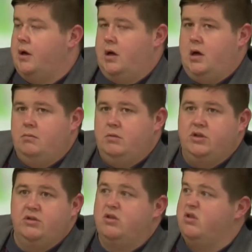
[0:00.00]
Um, it's
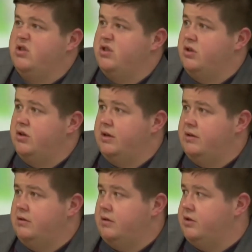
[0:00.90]
just door to door, and
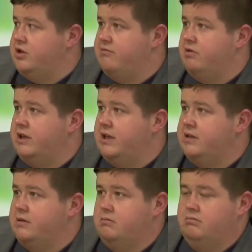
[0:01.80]
it, general
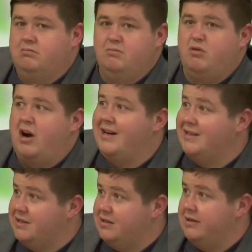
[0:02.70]
ease
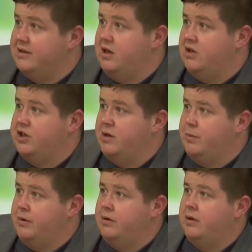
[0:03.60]
price is a lot
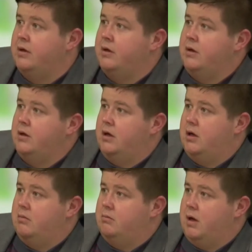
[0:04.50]
cheaper.
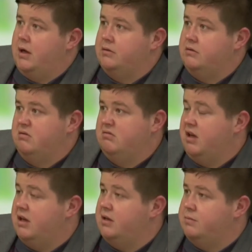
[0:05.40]
Um, and
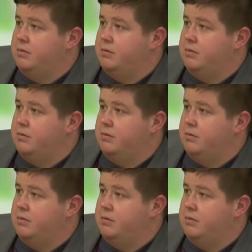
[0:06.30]
yeah, it would